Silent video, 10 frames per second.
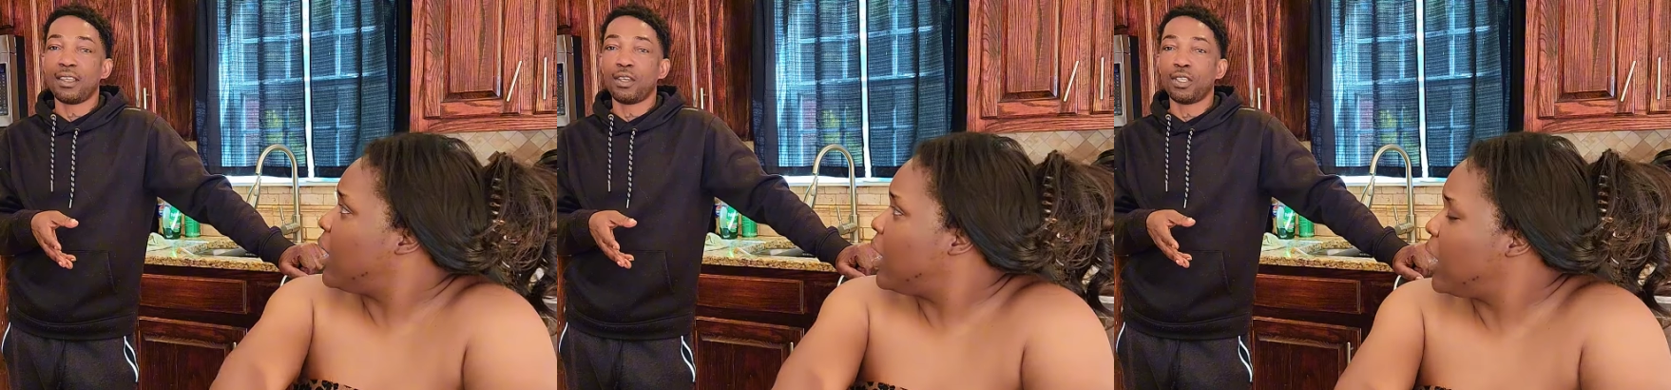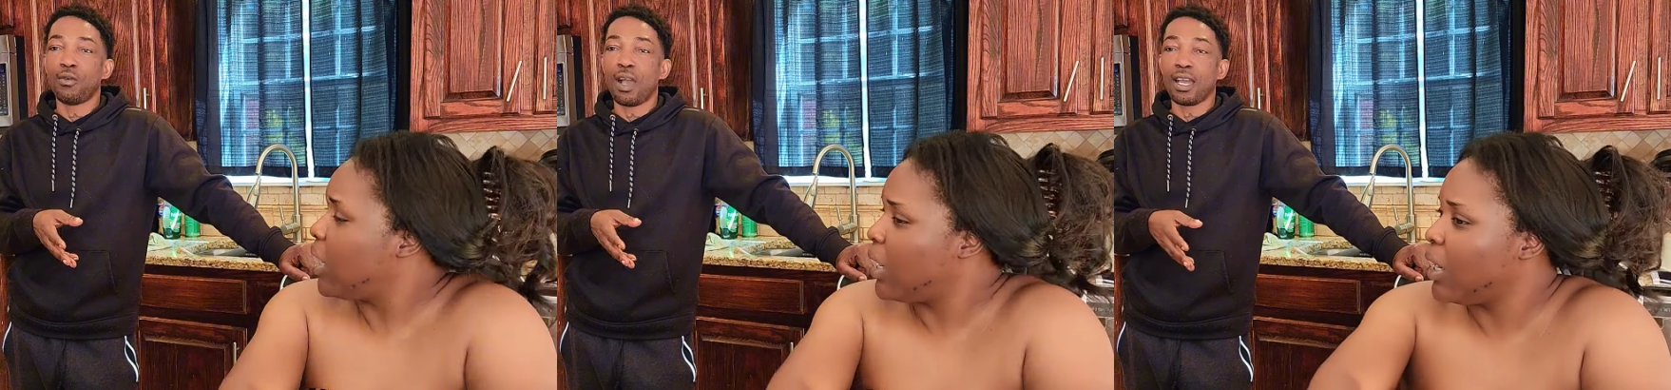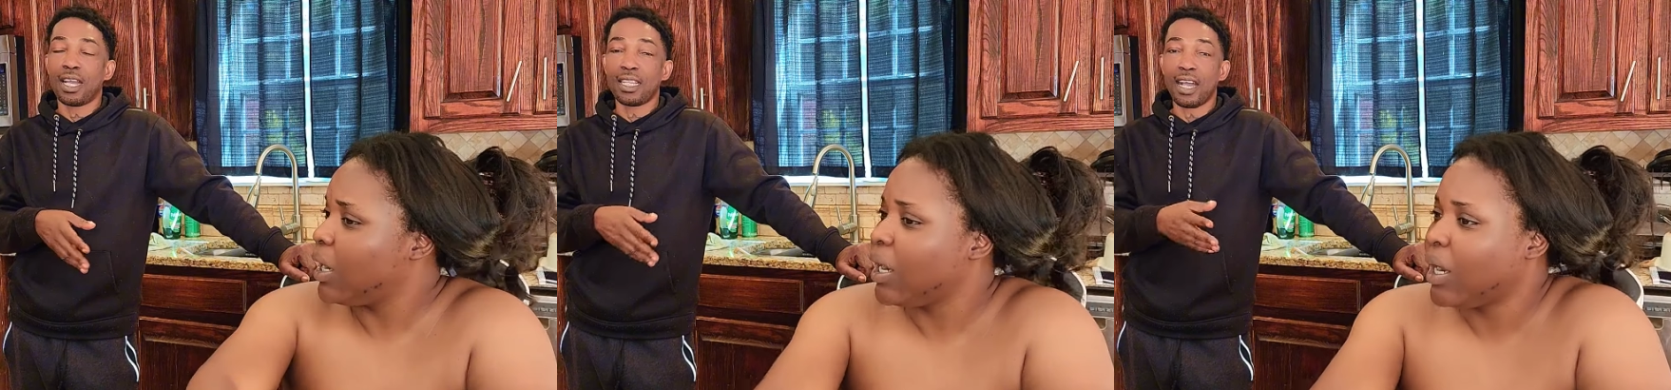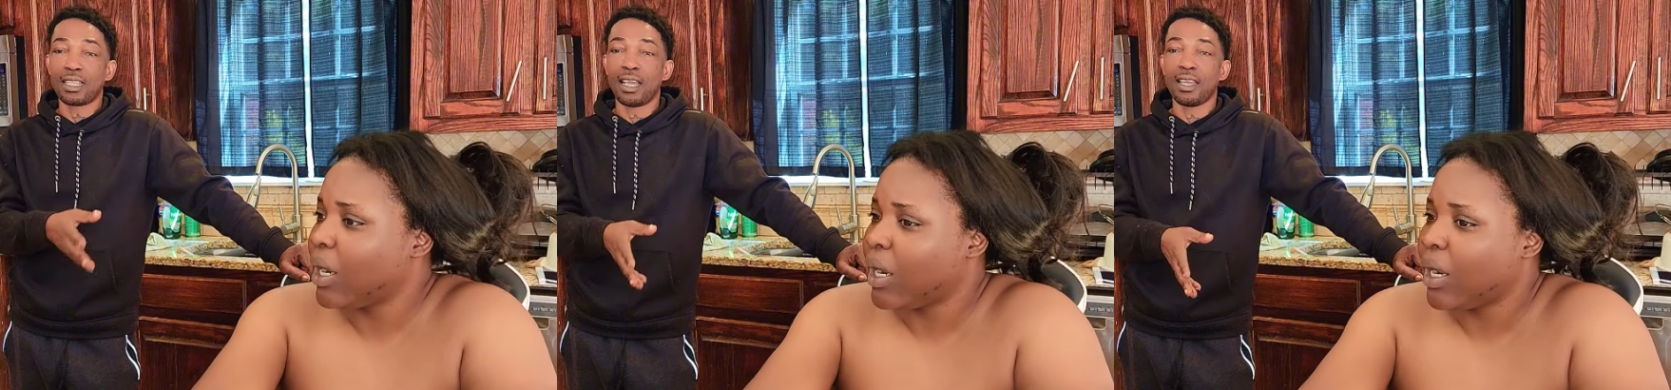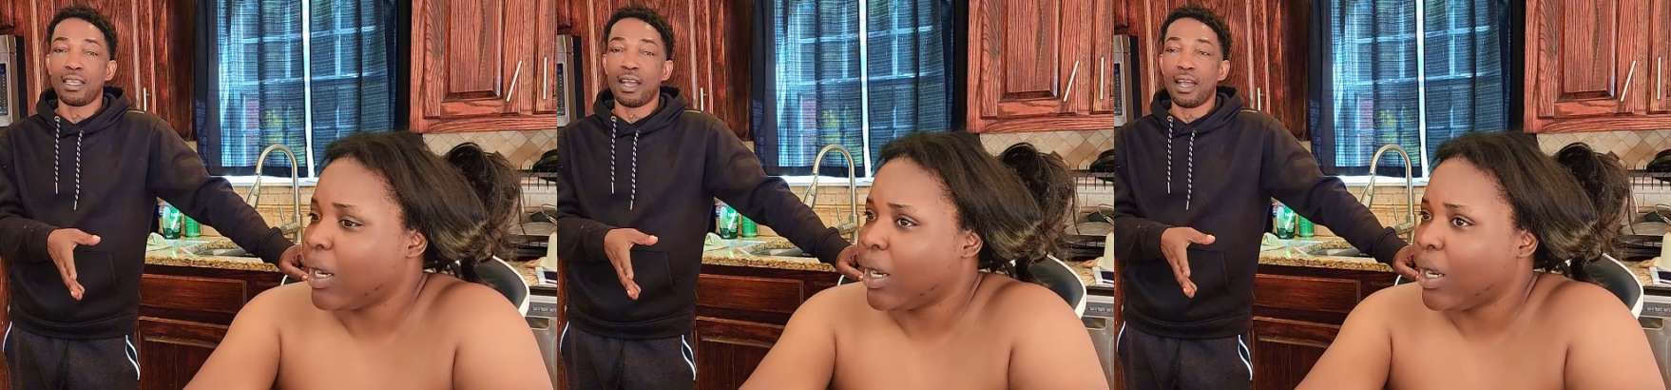Speaker 1: you, you want to go doctor,
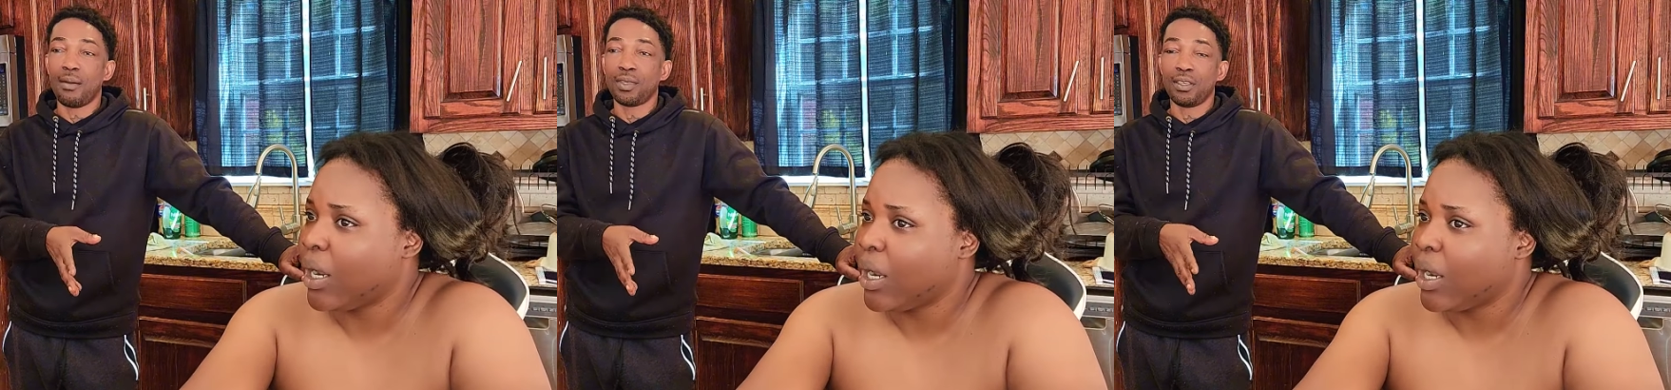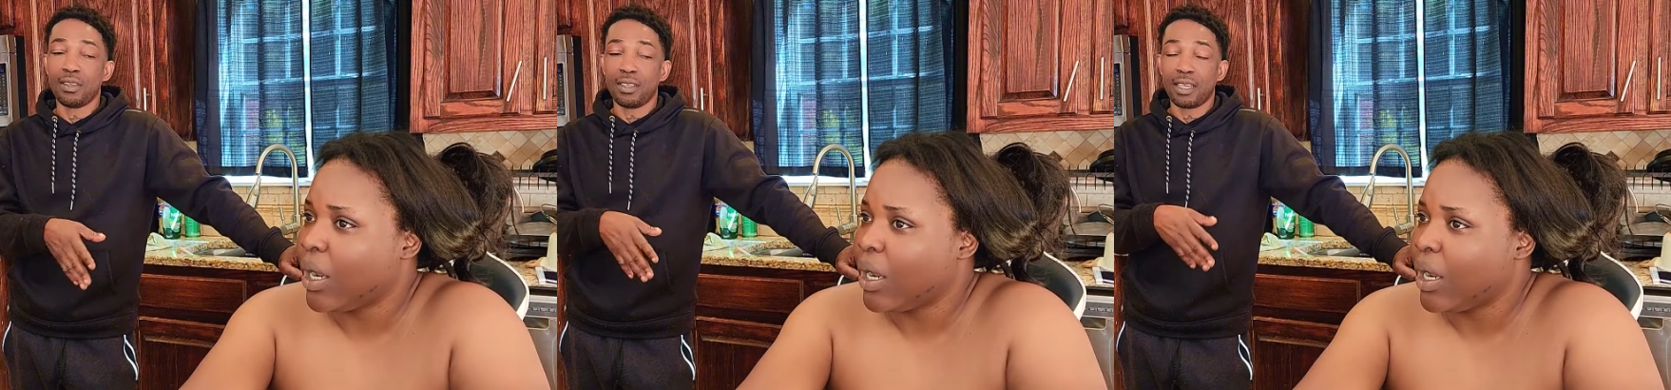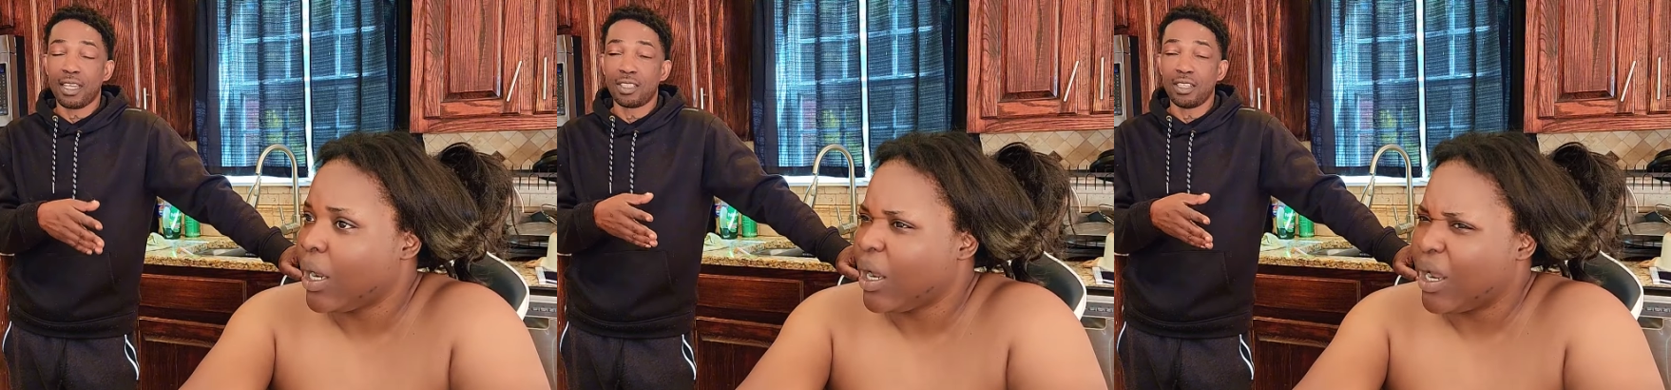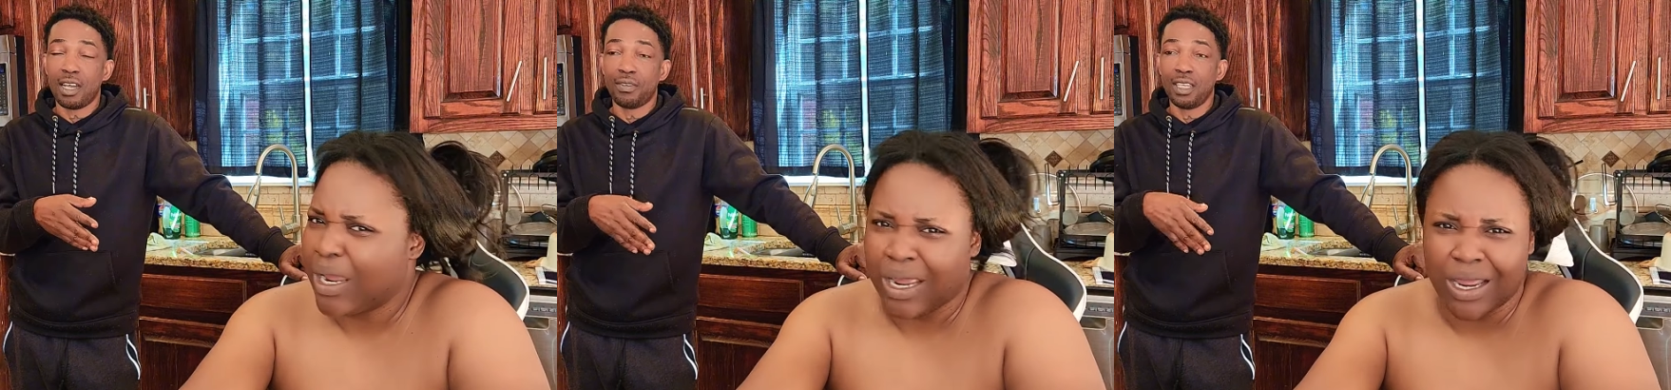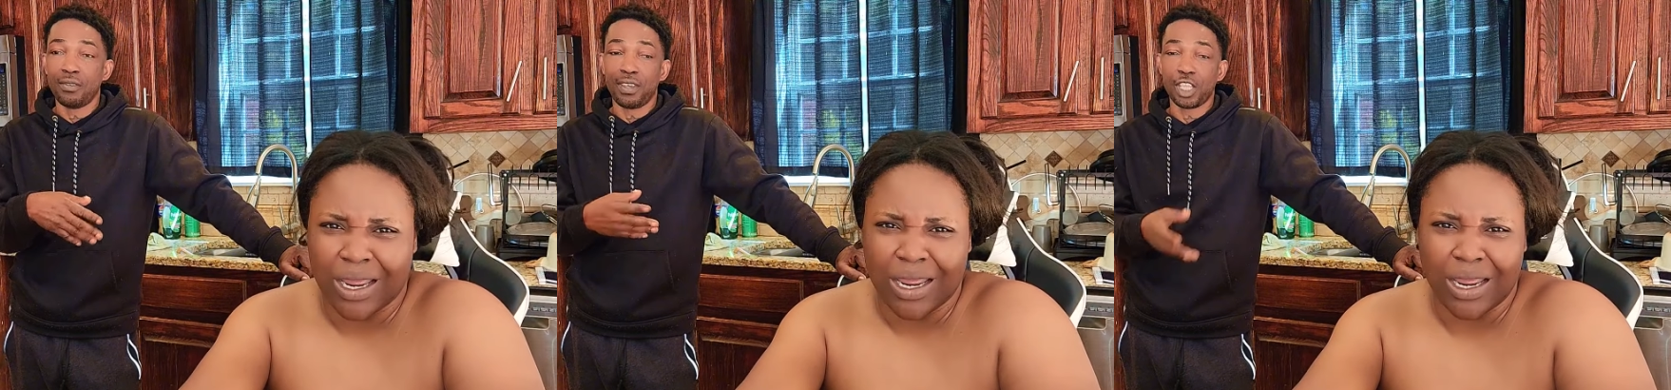you, um, you, you catch you have
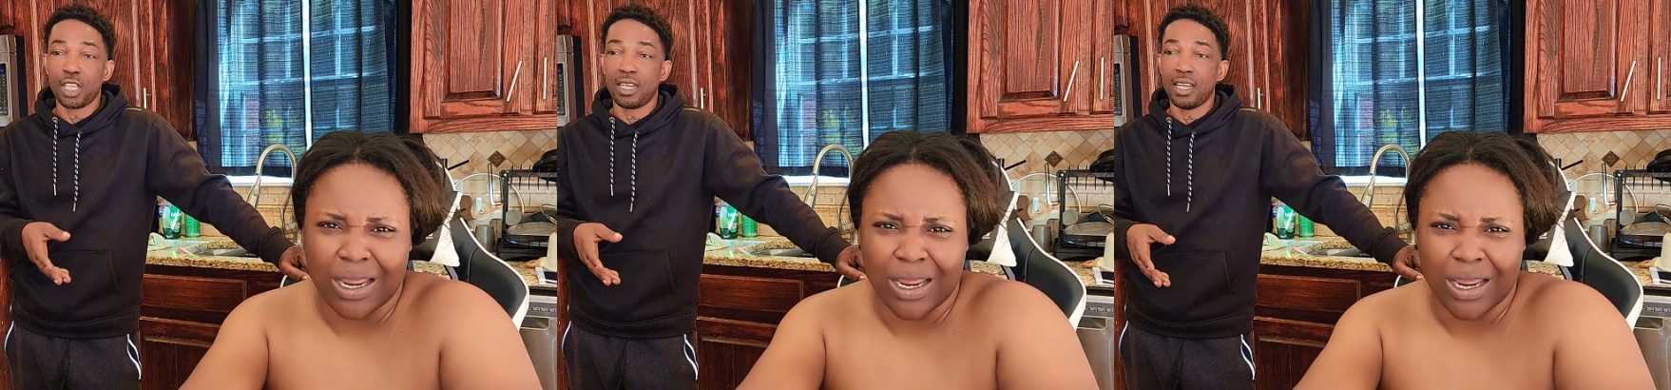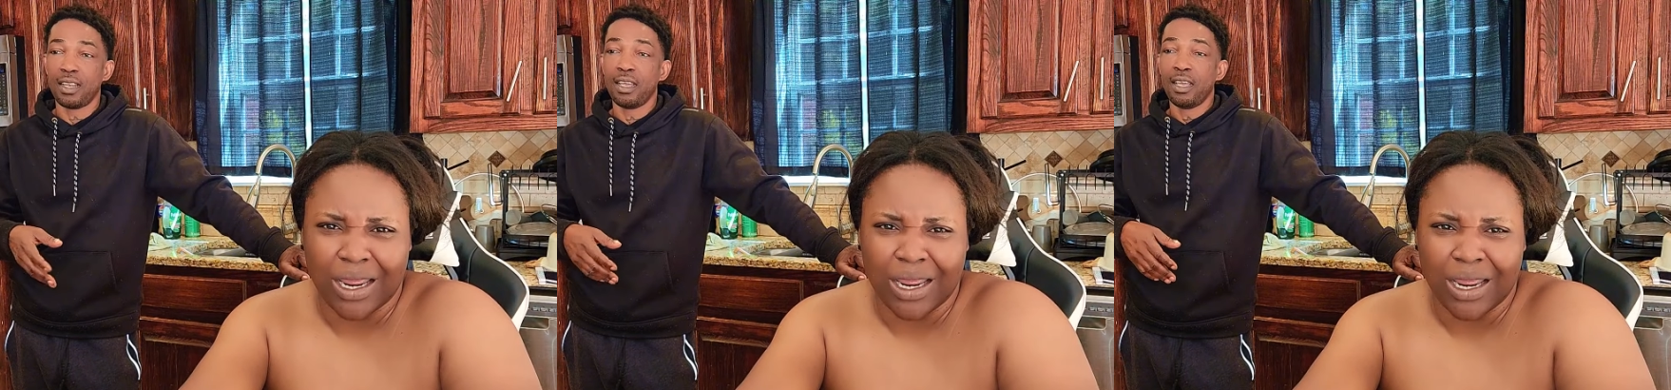infection and